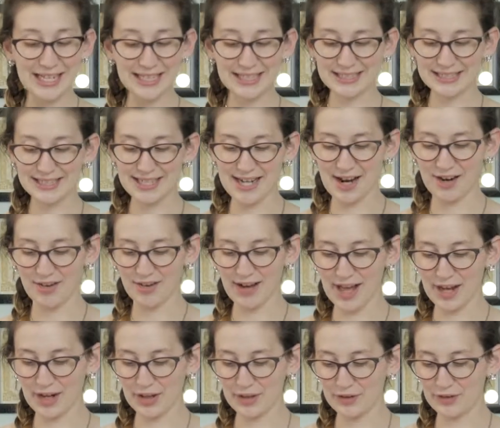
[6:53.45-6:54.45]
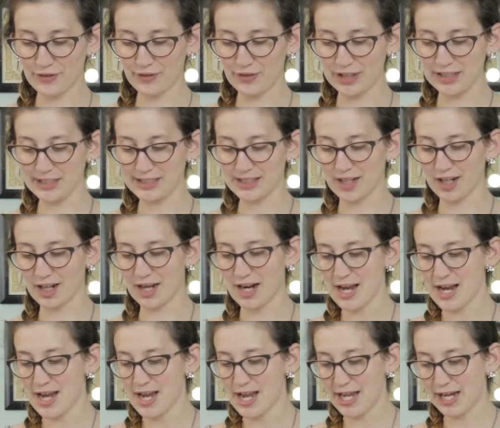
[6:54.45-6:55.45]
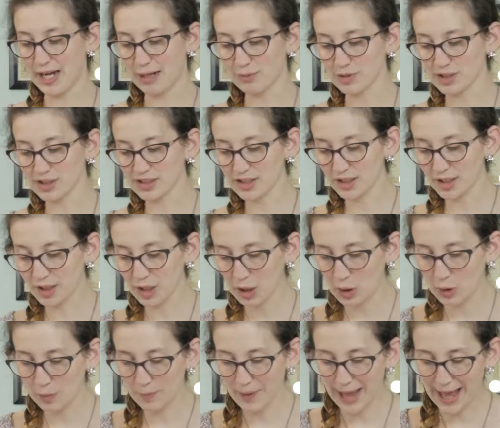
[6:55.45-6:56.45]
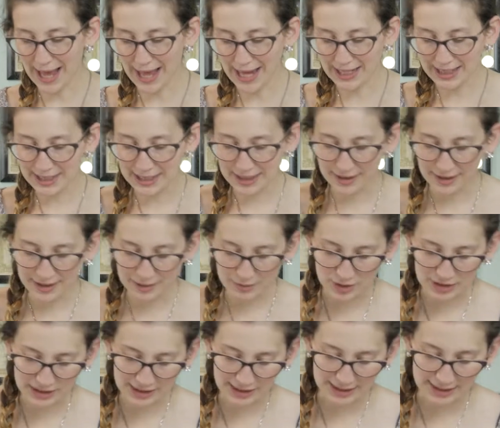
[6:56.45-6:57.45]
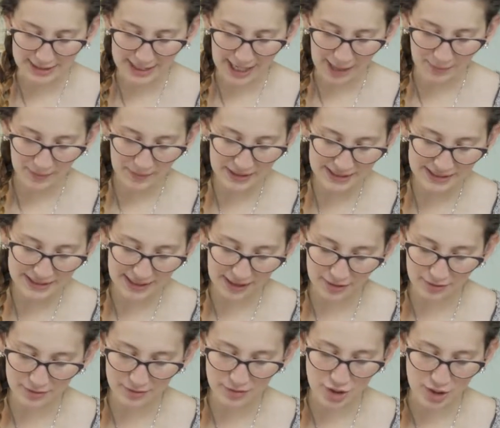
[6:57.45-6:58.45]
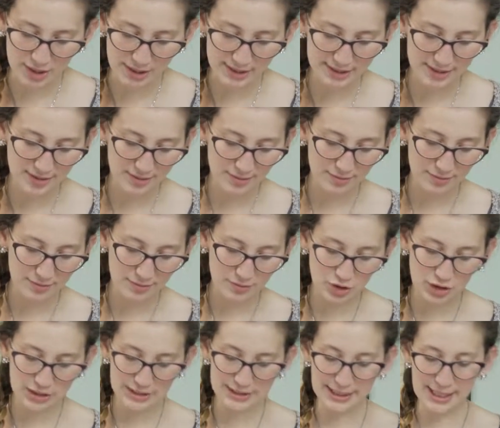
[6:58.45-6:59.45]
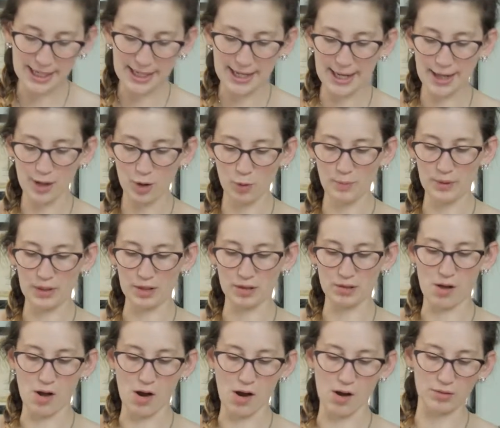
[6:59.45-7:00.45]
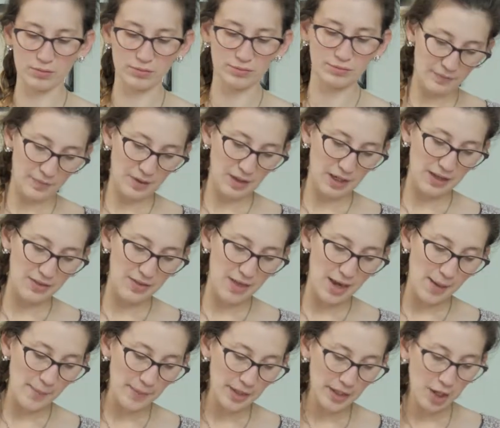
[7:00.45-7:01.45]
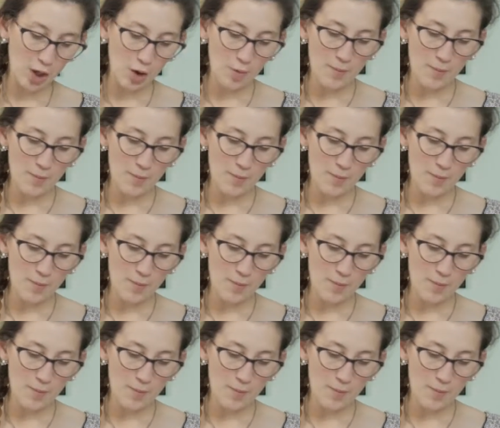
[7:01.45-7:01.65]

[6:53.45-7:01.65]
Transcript: is now out of the freezer, and I'm just gonna go back and I'm just gonna tap this down just to kind of help it along. And then I'm gonna go